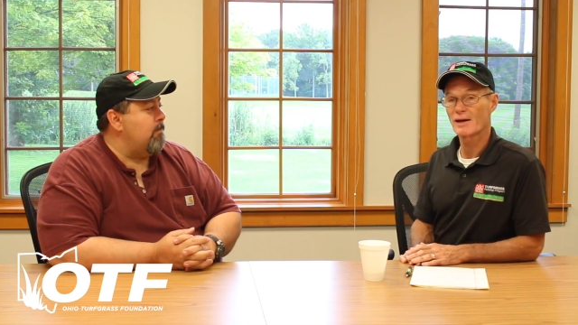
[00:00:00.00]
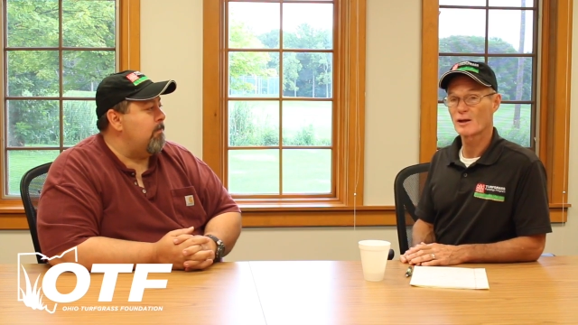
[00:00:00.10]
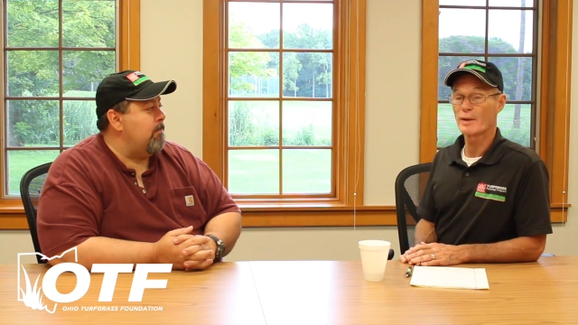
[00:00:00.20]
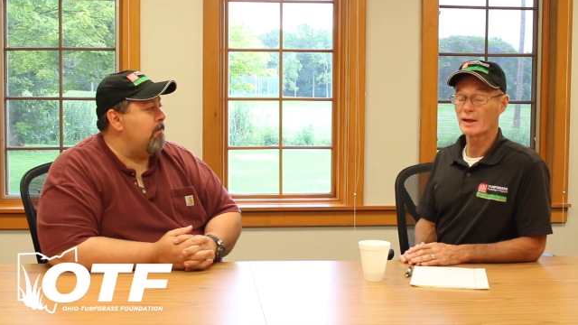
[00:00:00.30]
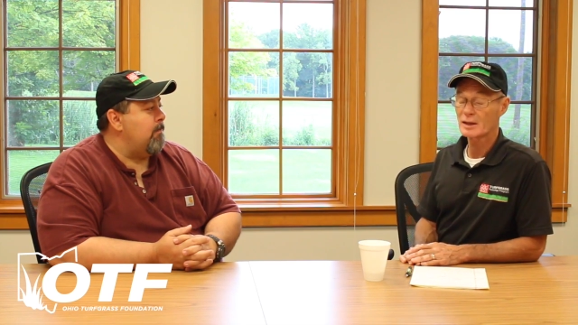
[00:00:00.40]

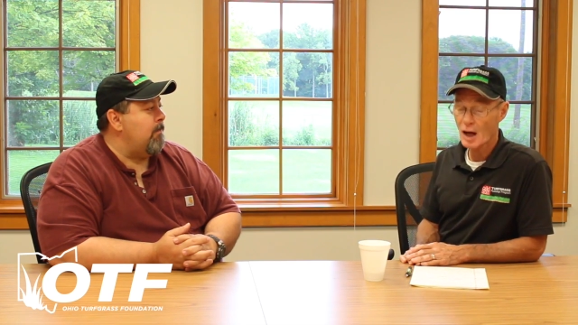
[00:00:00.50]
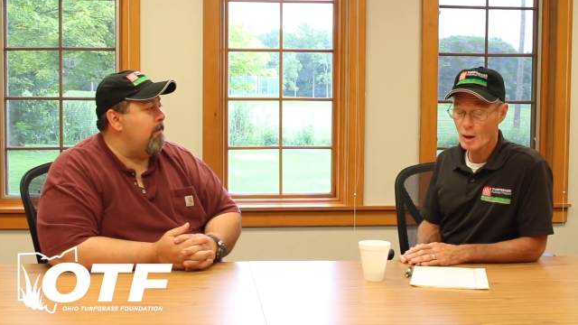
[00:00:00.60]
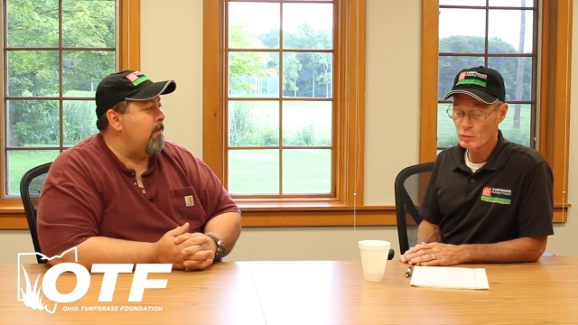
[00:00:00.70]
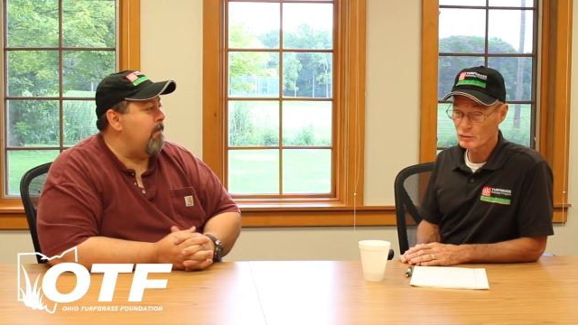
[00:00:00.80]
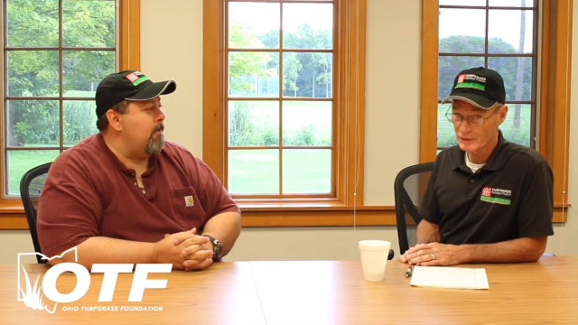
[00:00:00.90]
Speaker 1: followed by a
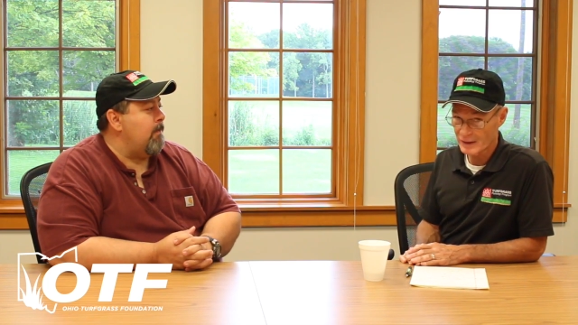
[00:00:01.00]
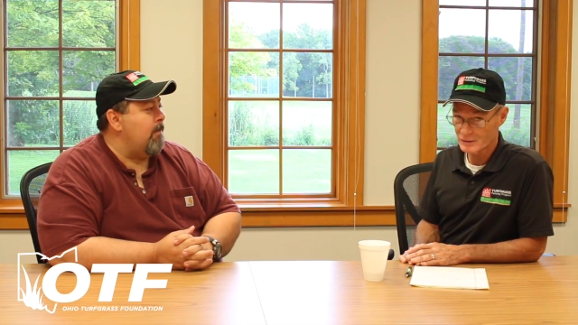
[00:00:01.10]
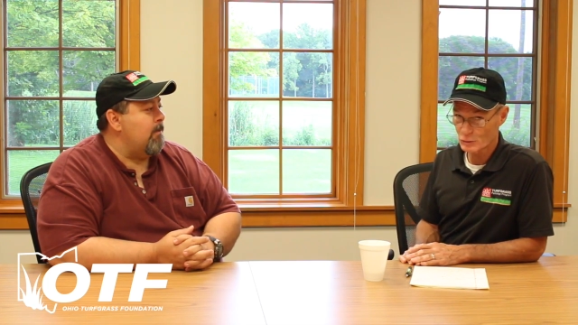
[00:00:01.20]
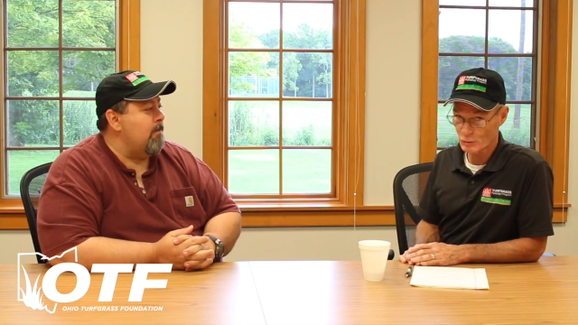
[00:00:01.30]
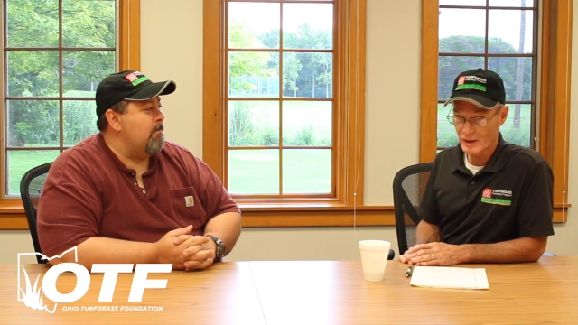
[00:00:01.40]
couple
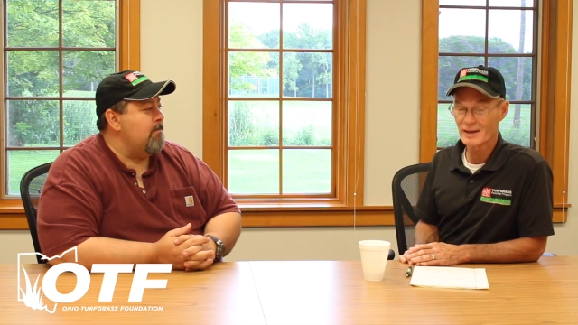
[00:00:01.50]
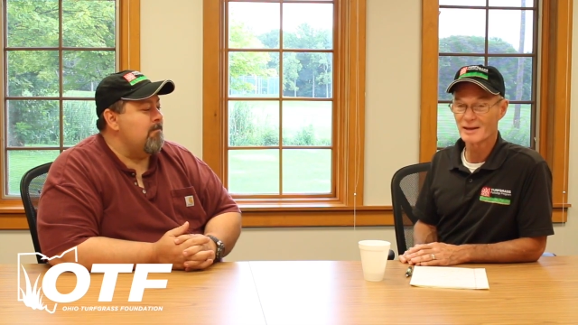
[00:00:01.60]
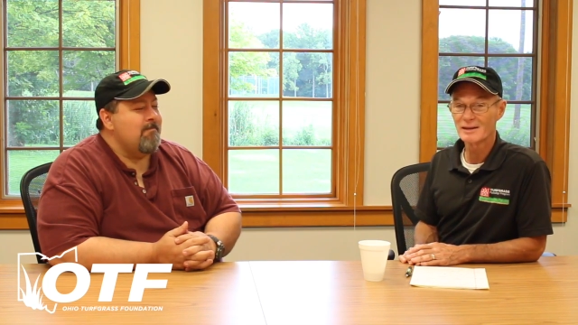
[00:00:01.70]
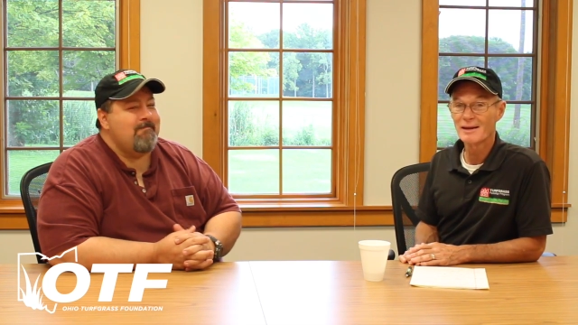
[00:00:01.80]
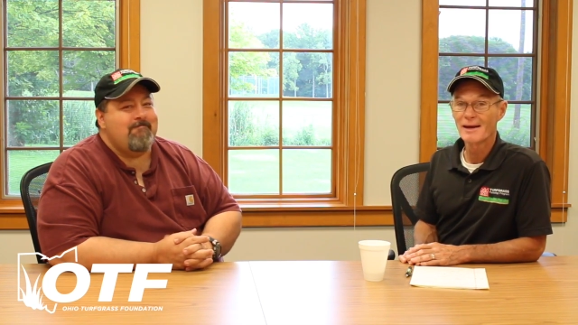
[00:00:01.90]
days of
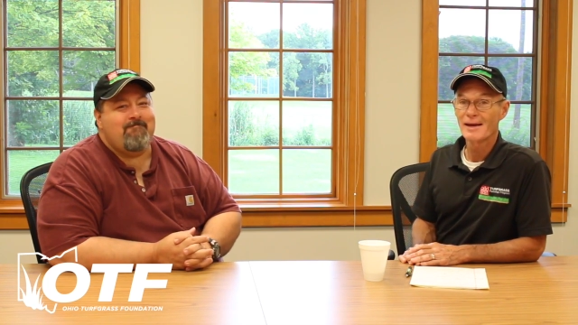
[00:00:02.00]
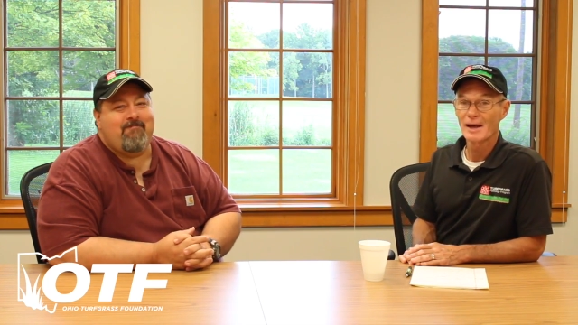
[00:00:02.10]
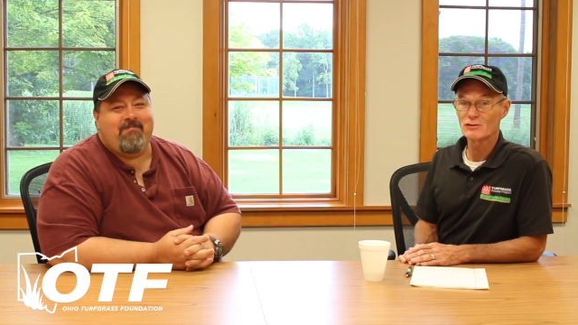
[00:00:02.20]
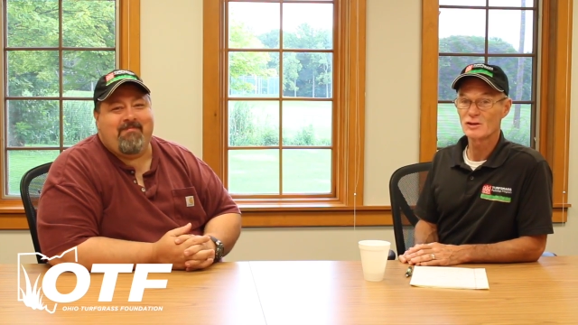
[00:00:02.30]
rain. It